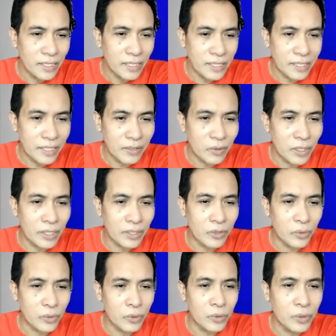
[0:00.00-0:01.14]
is equal
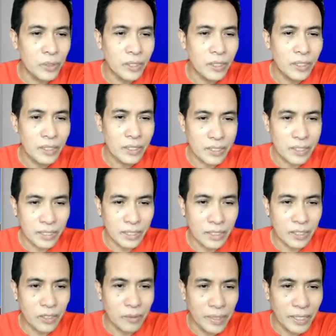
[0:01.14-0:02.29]
to
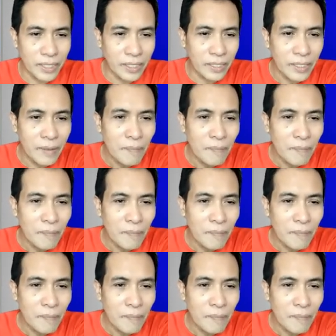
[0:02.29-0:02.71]
6. So meaning